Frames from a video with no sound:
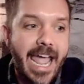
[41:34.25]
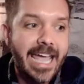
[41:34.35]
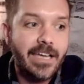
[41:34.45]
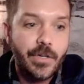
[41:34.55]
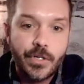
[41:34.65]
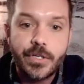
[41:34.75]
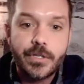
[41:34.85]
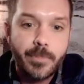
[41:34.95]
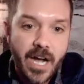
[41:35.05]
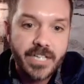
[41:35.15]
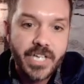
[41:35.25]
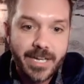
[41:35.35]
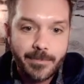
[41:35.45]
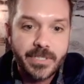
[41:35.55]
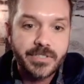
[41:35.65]
a good
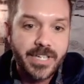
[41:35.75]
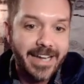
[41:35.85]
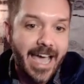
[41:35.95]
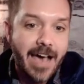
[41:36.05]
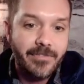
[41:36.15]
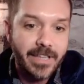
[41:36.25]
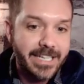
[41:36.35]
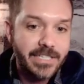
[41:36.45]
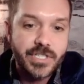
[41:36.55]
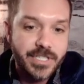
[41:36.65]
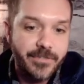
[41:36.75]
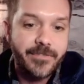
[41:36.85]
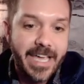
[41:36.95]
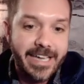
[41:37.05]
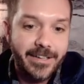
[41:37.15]
project built on Avalanche to
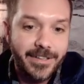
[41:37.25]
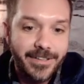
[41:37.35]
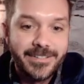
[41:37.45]
fail.